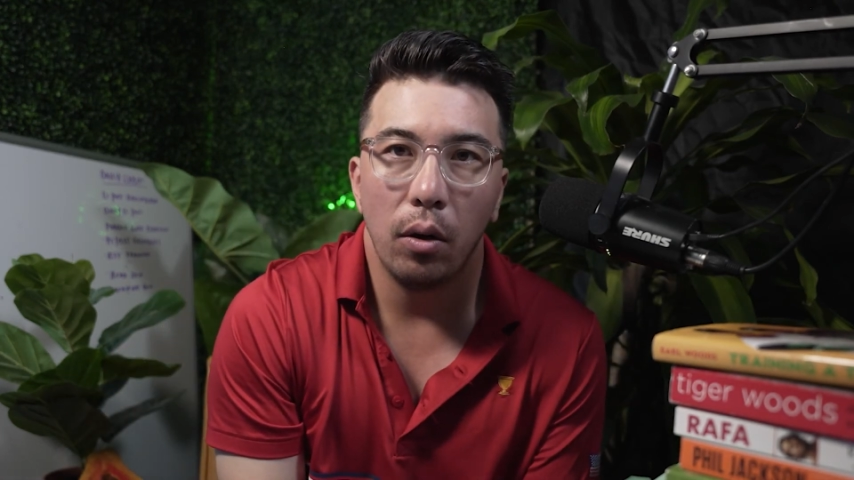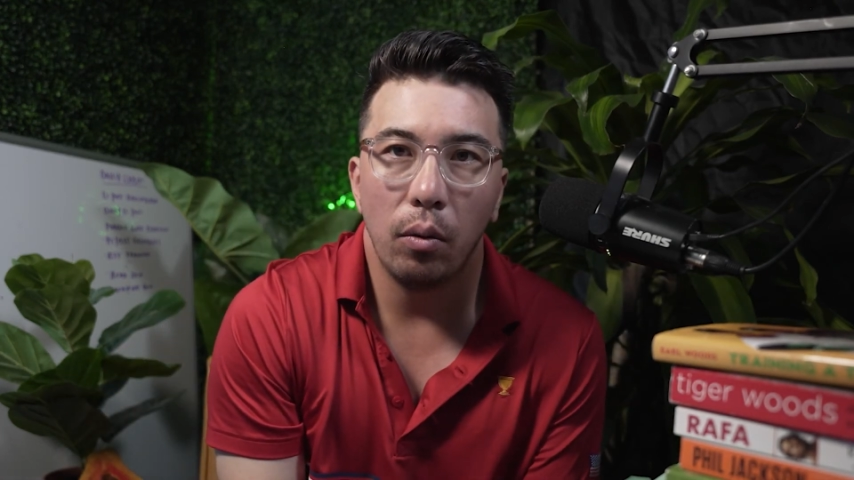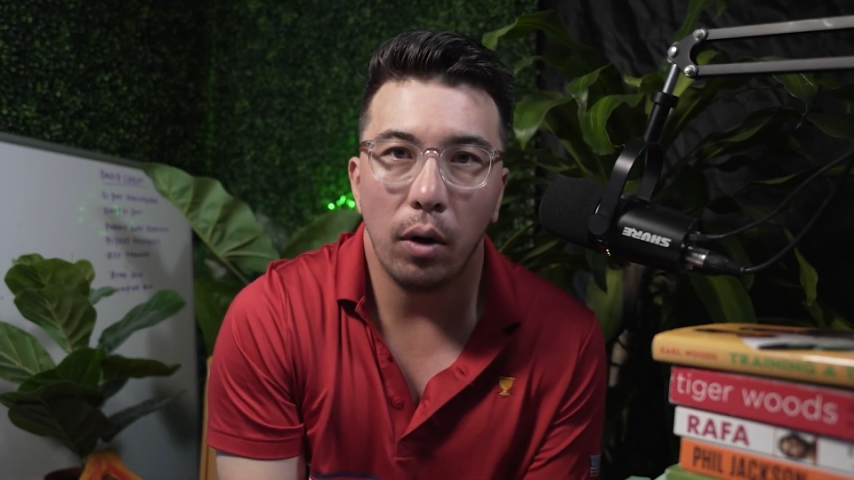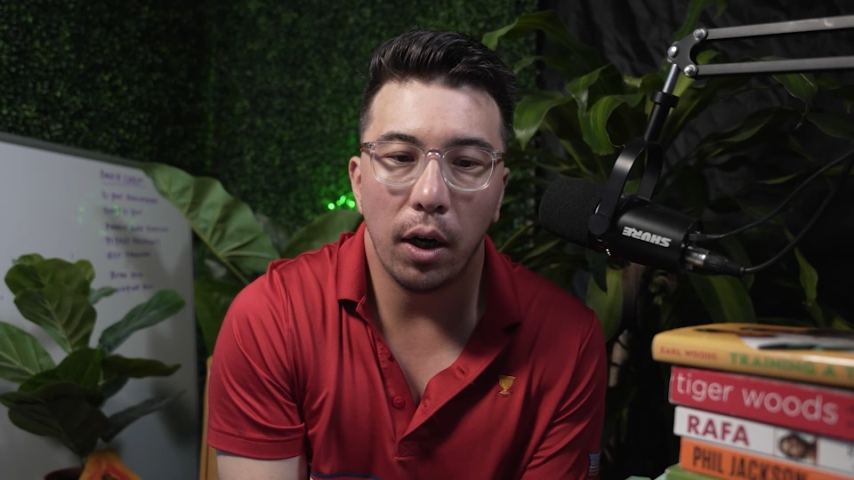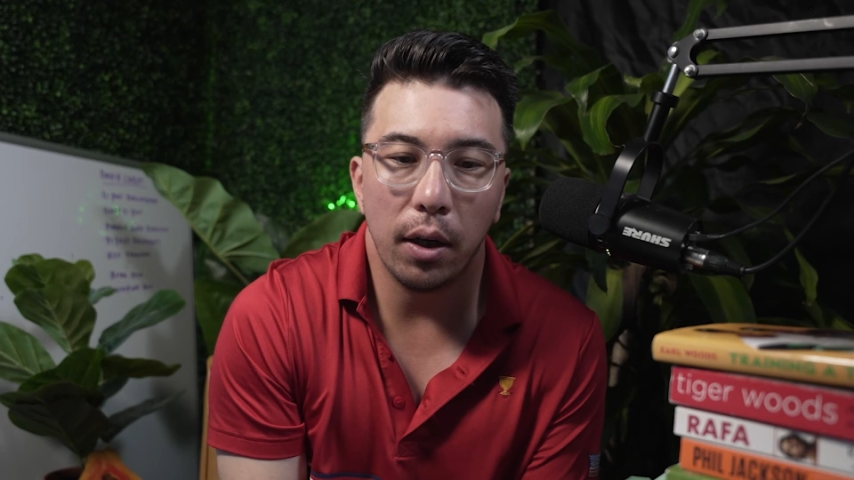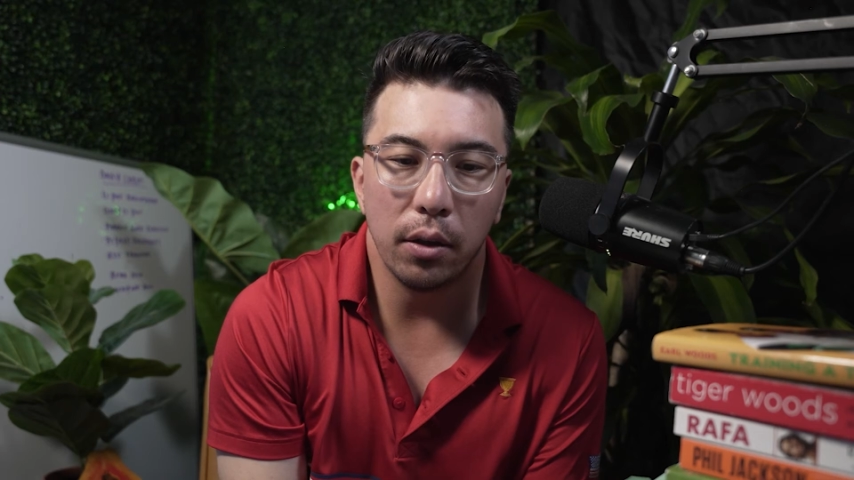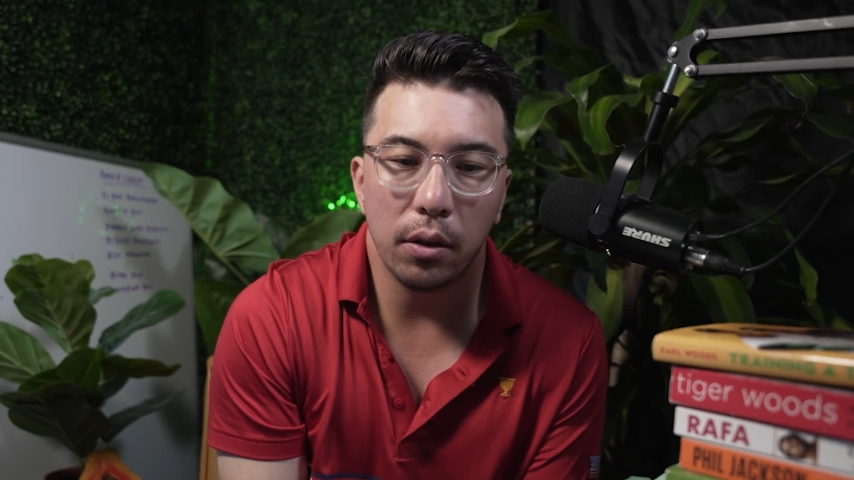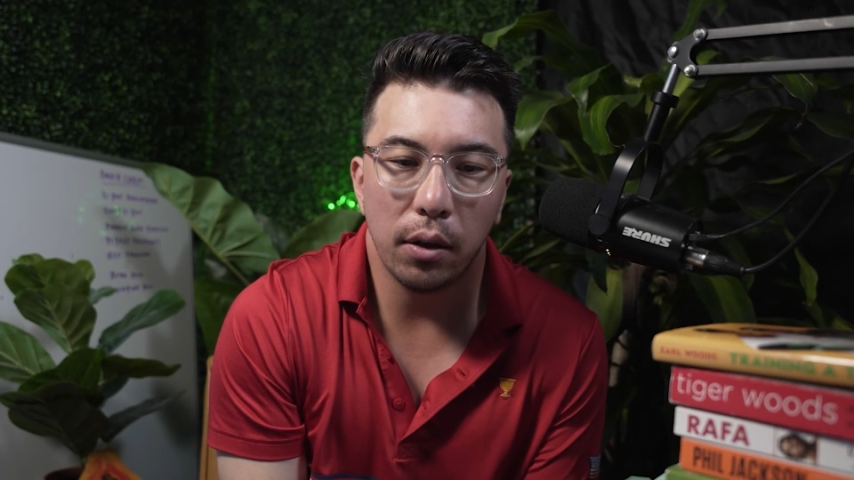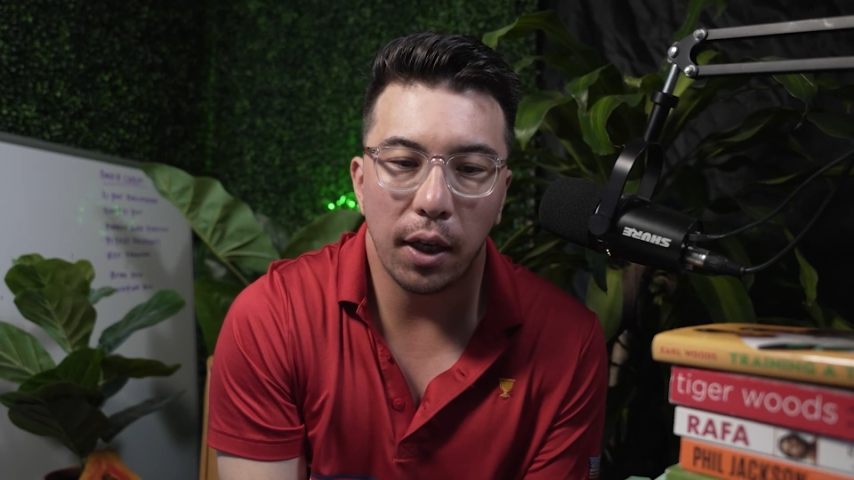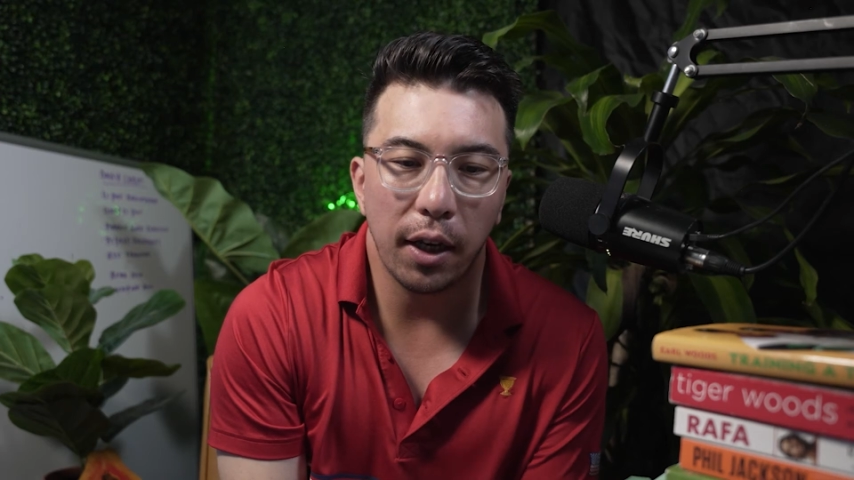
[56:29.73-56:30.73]

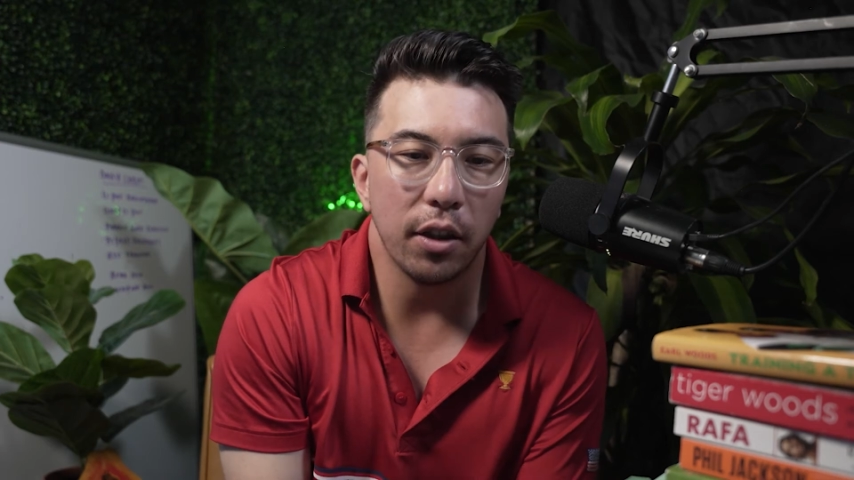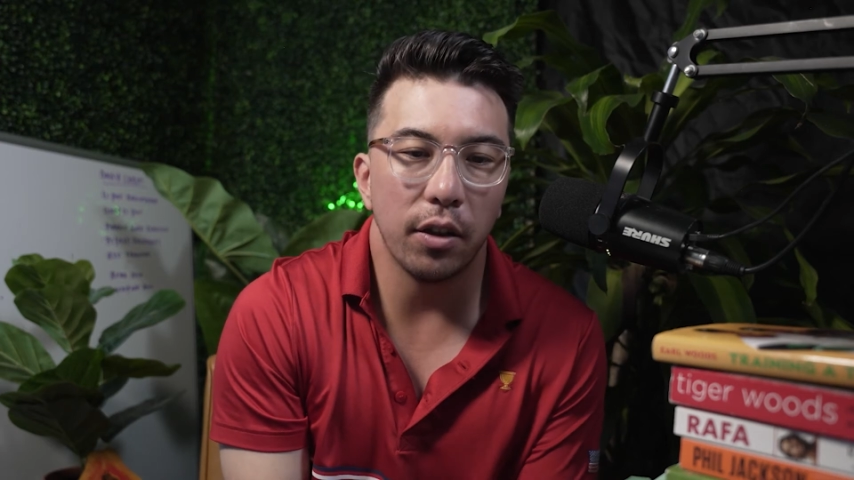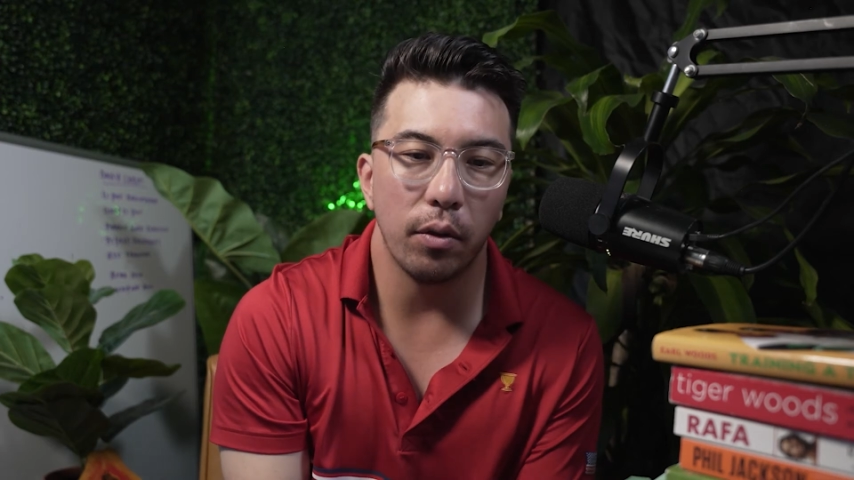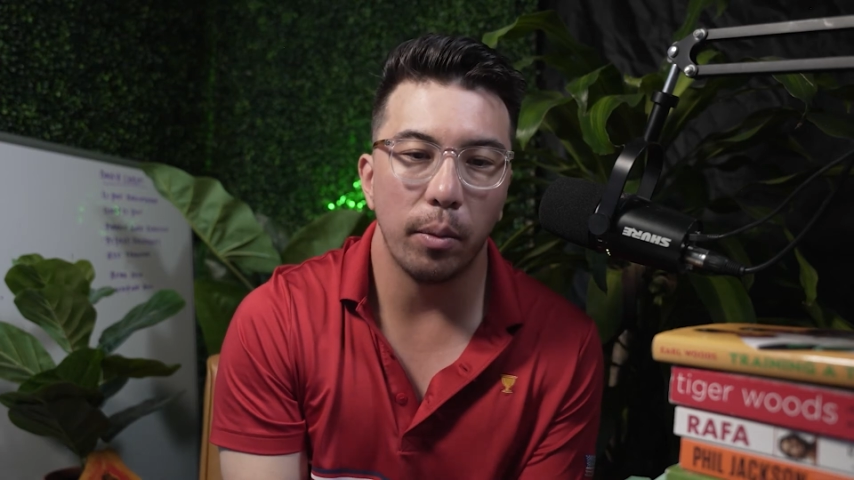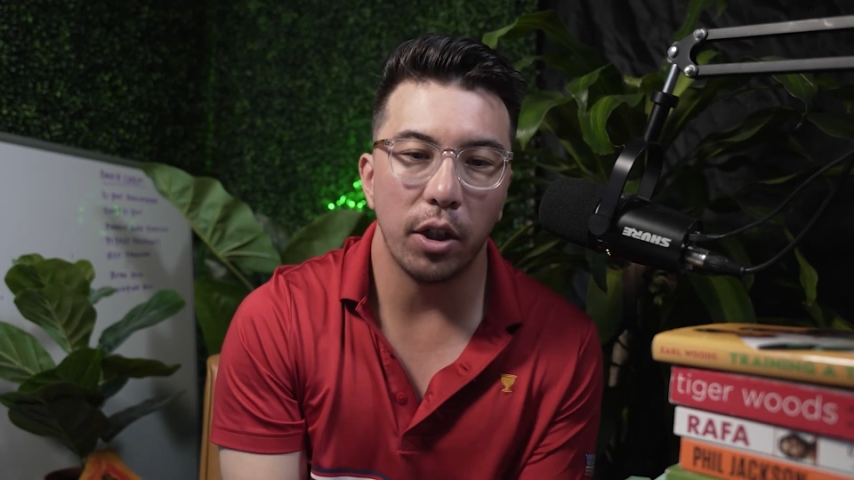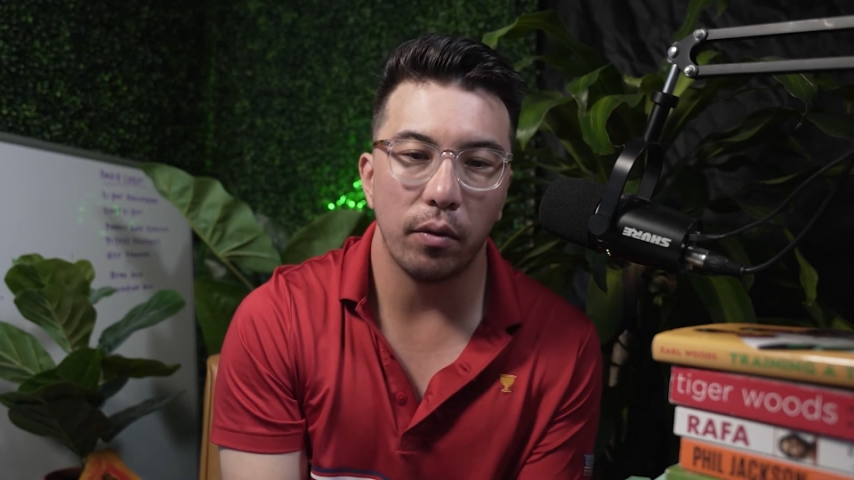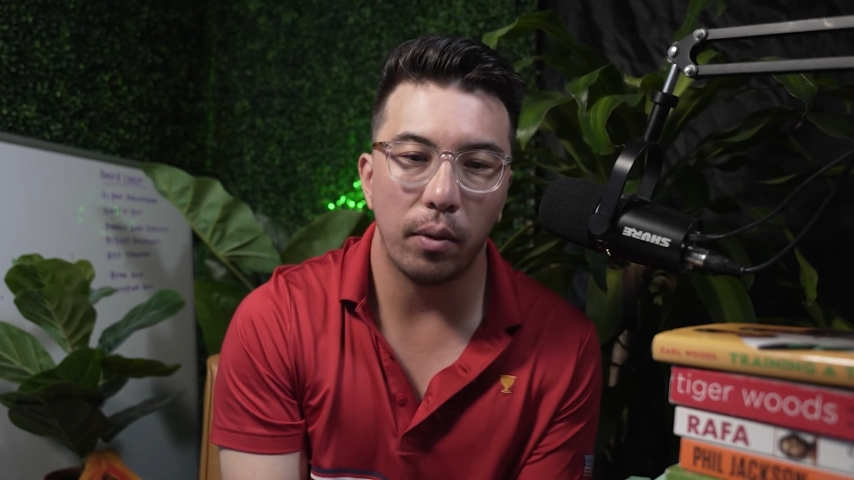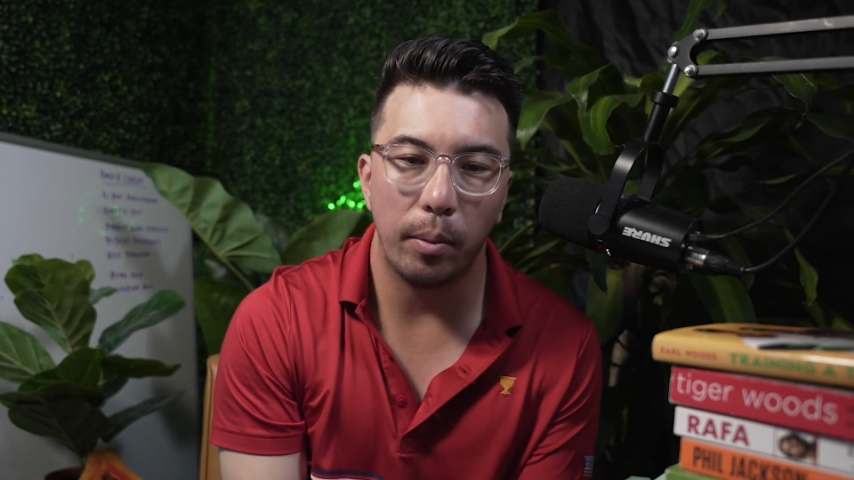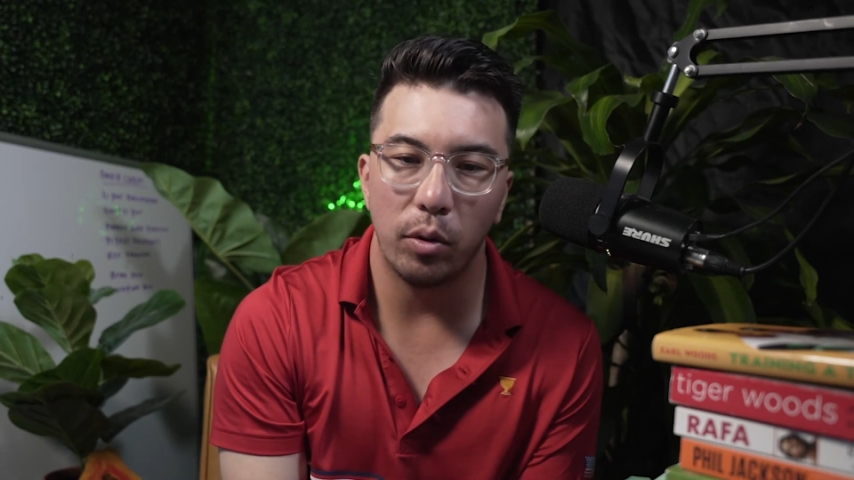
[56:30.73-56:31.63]
was getting this information from.